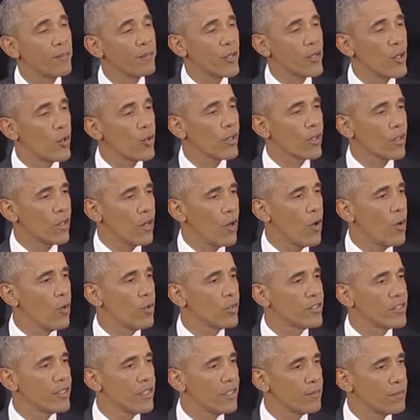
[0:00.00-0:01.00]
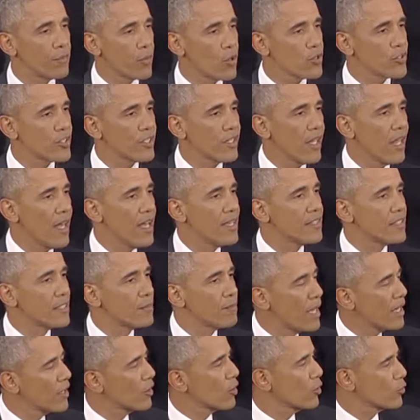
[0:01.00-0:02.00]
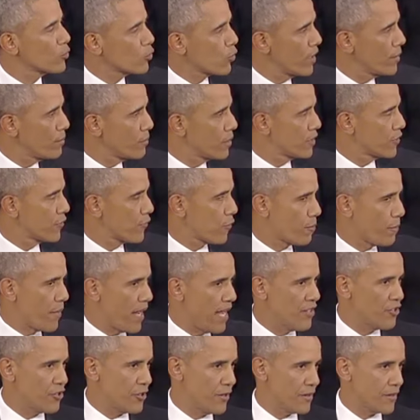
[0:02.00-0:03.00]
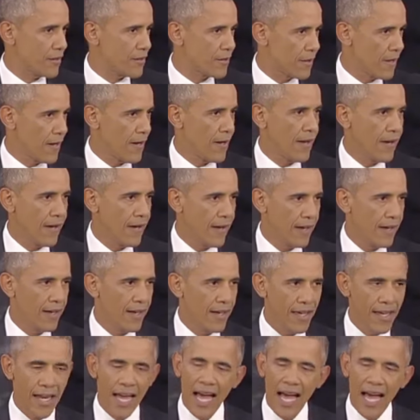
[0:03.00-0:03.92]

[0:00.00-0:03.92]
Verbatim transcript: going to see the GOP at its most vile over the next 12 months.